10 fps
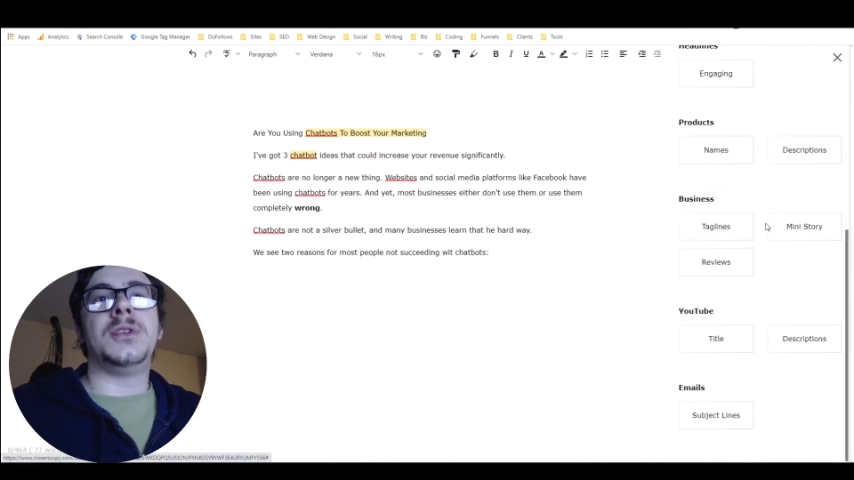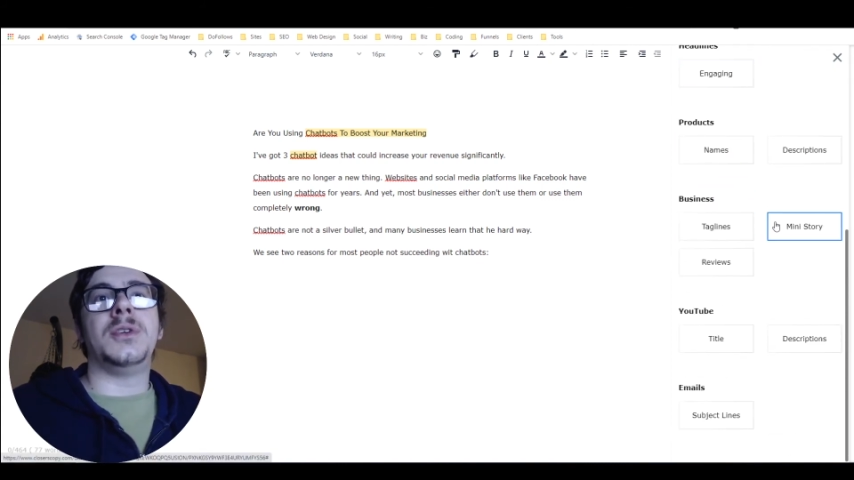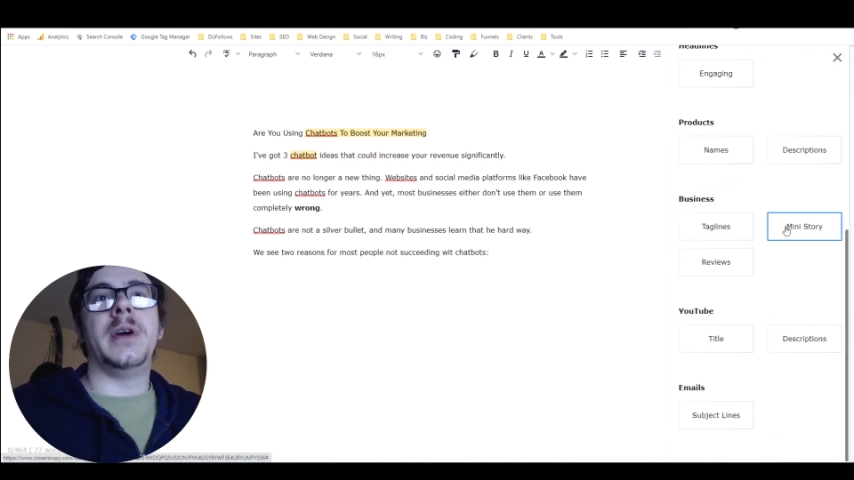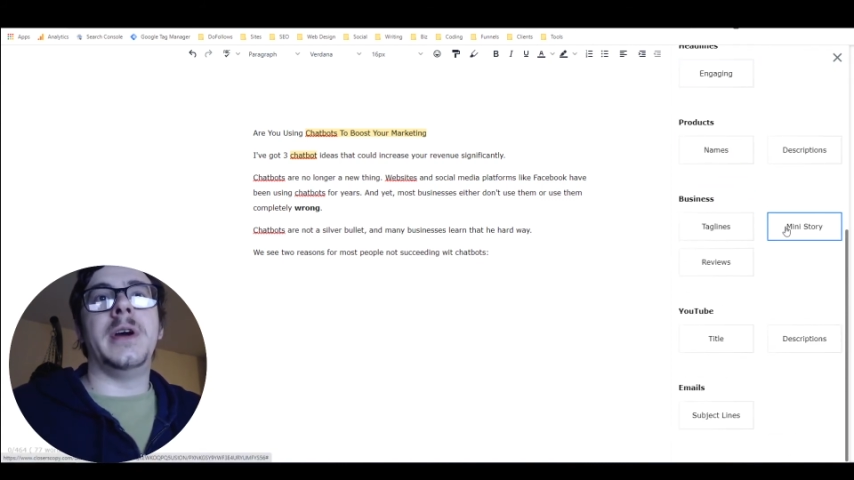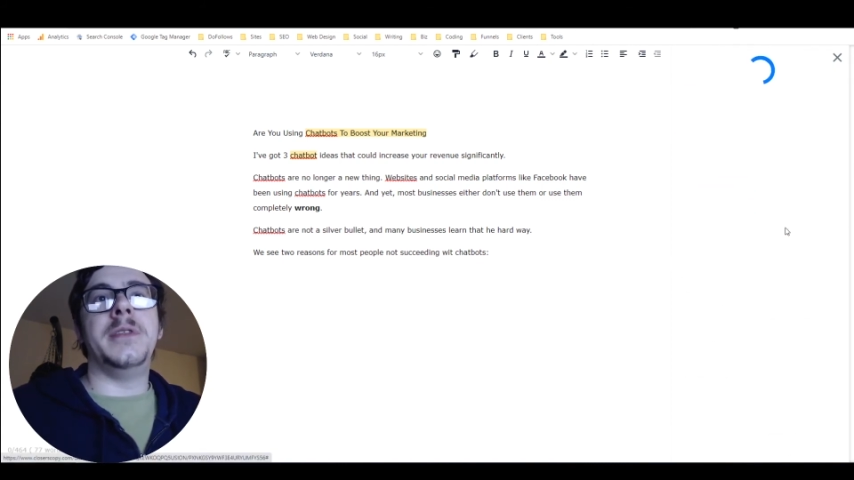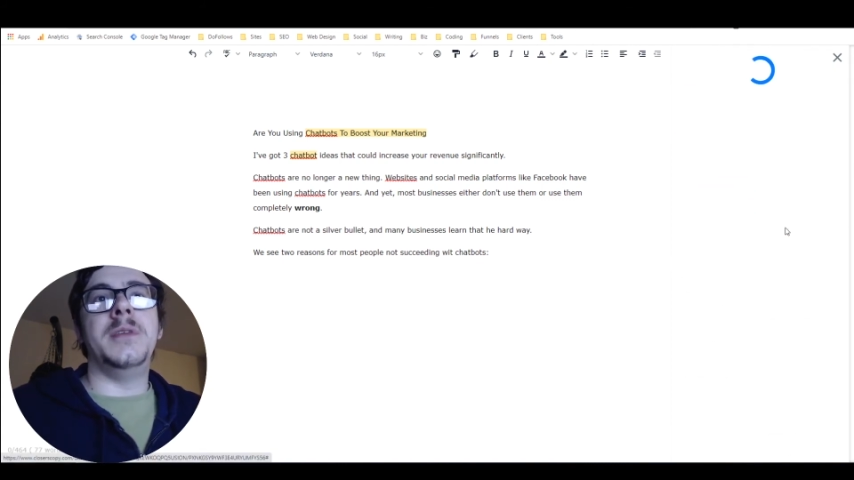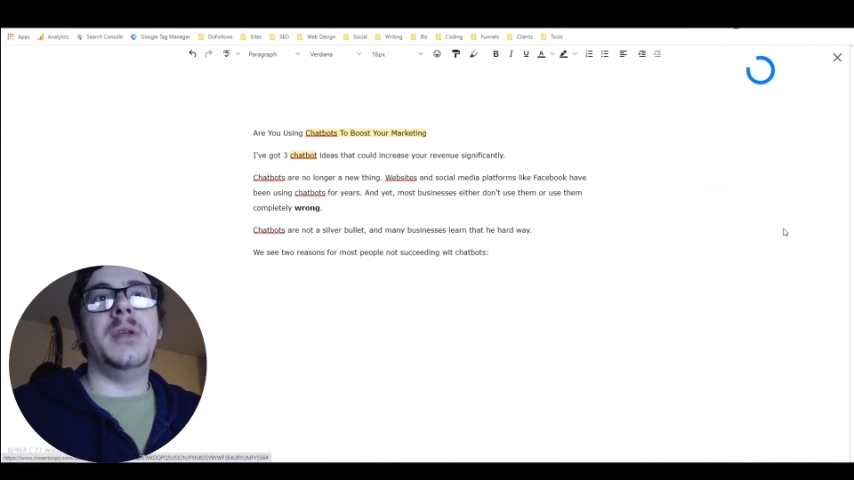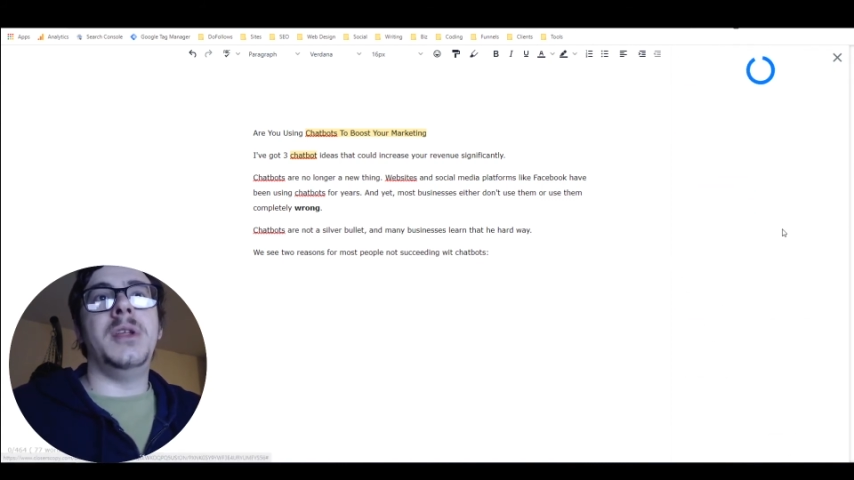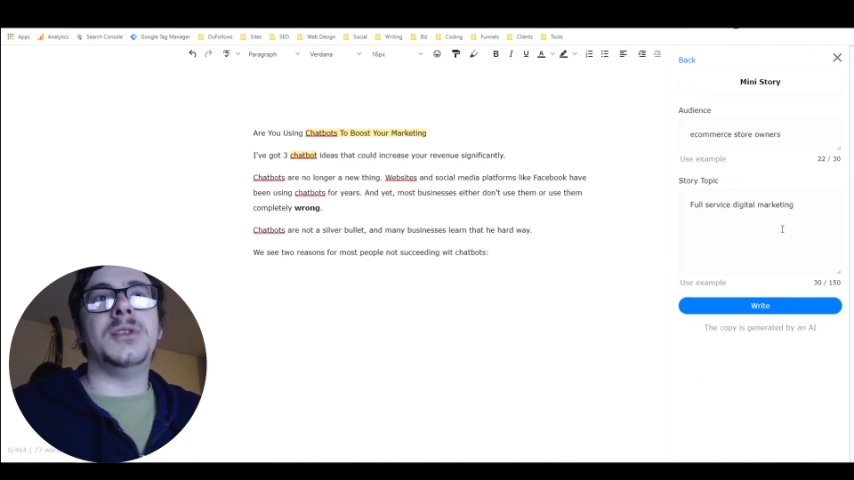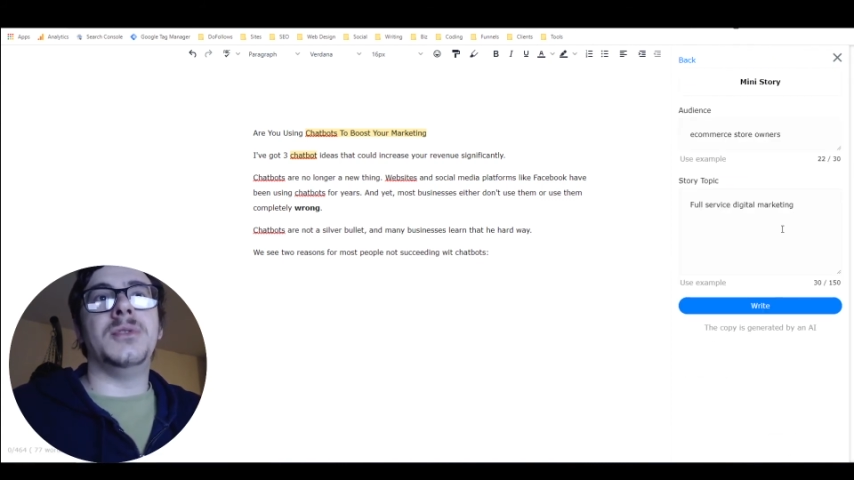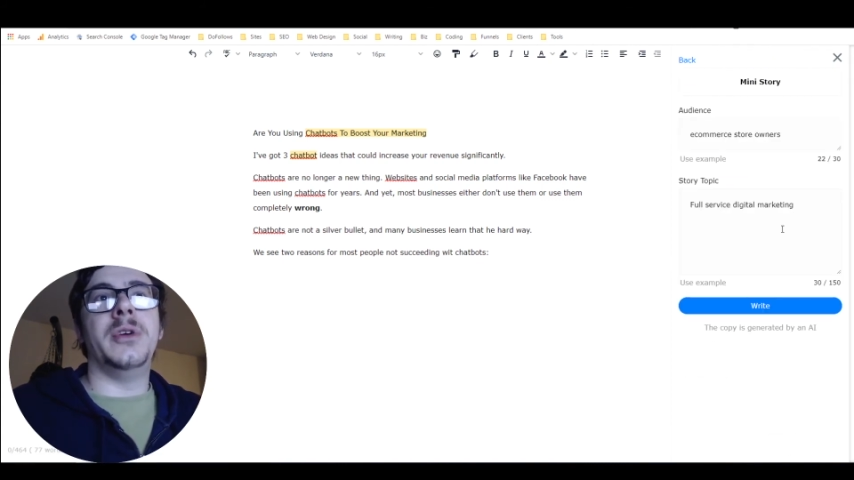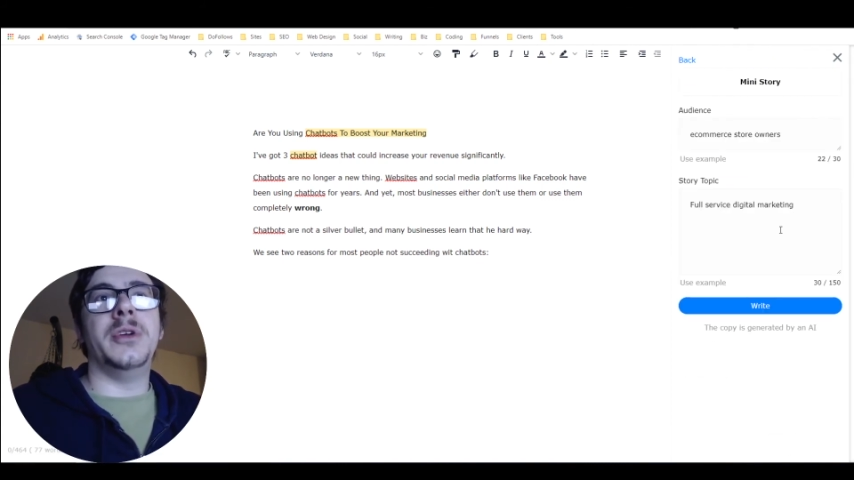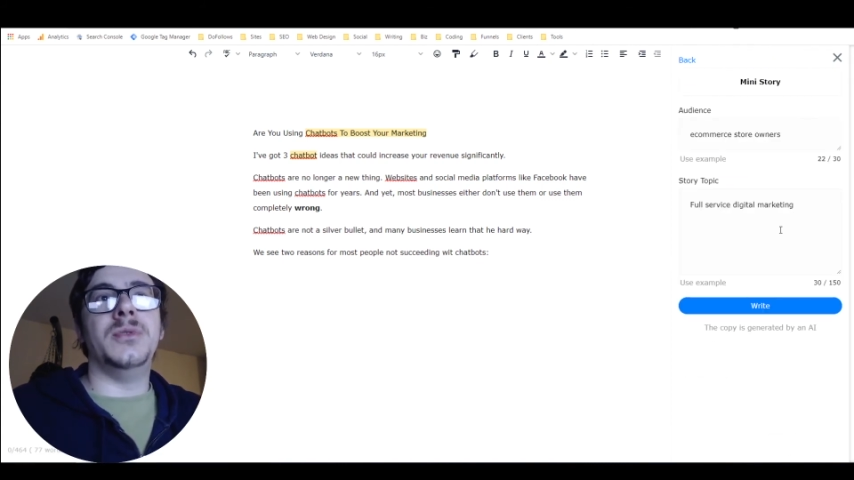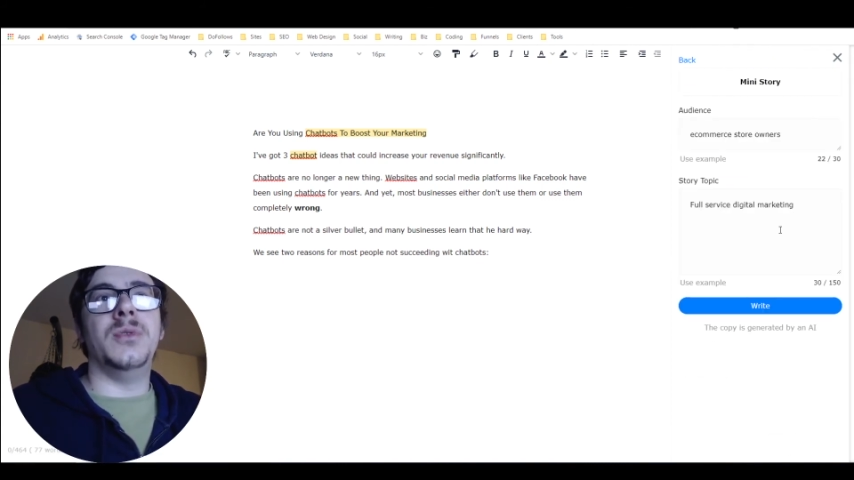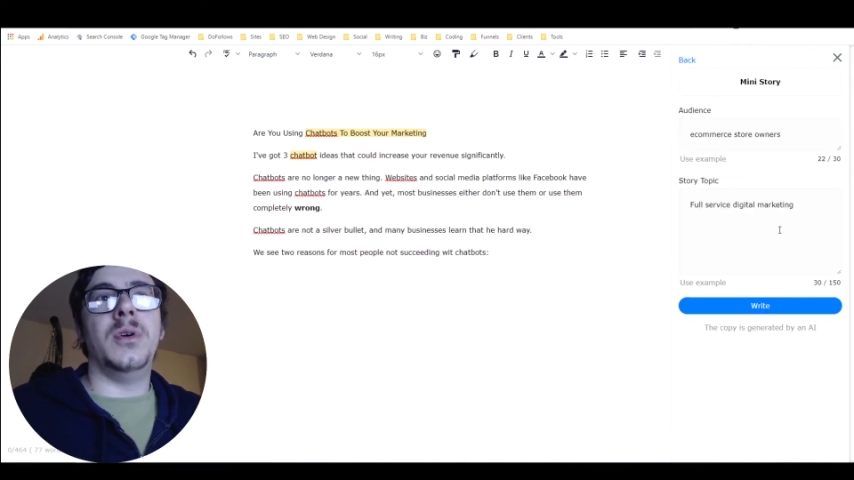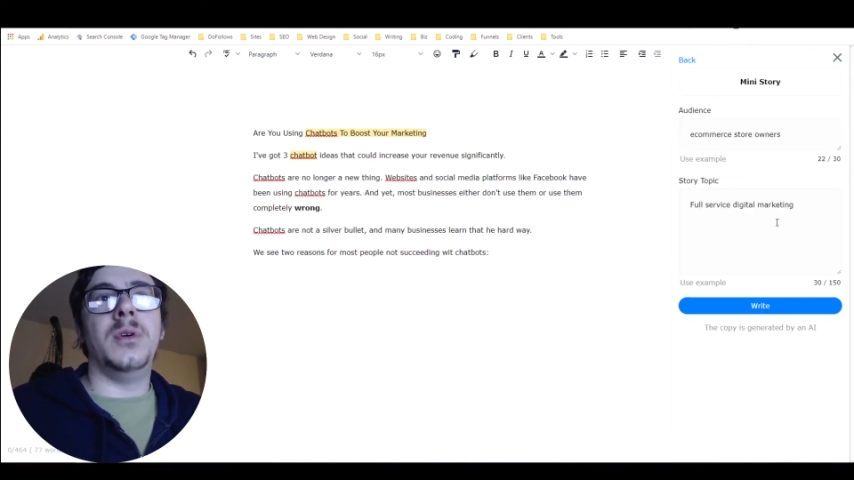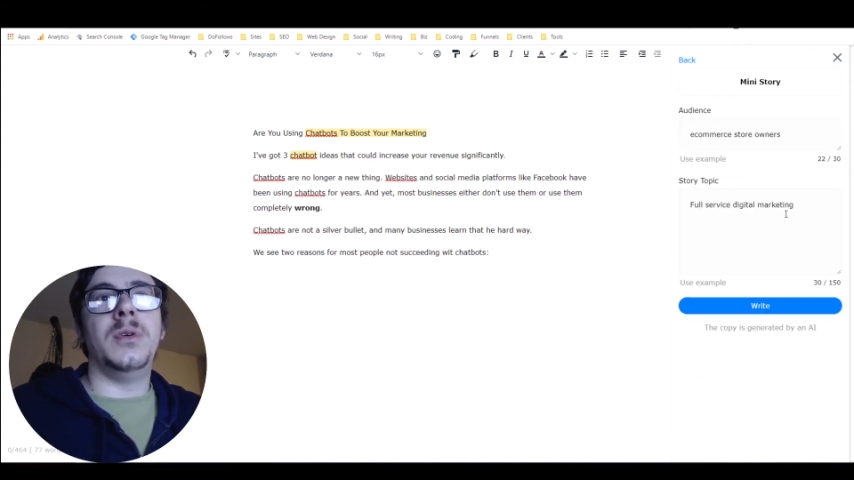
try the mini story tool.